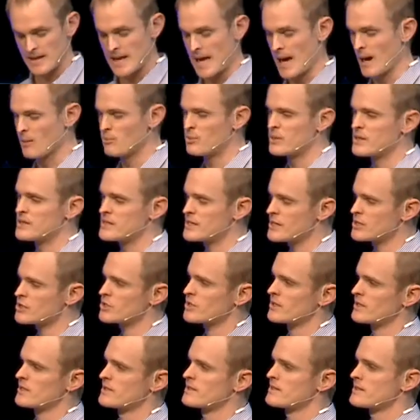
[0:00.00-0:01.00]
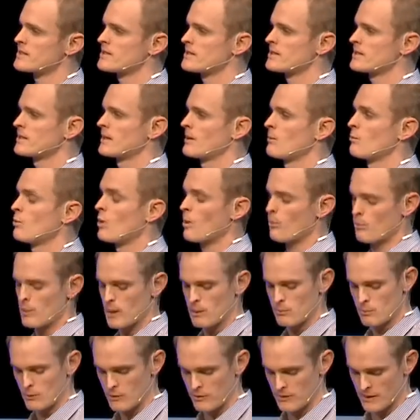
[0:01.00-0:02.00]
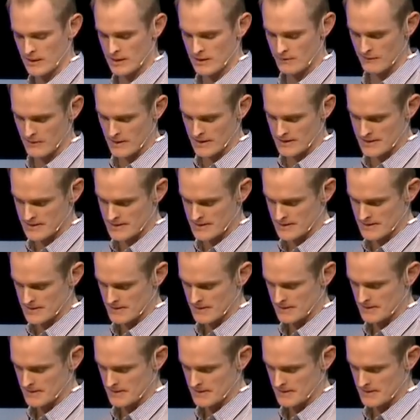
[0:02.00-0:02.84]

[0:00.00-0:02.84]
our positions, and what people think of us.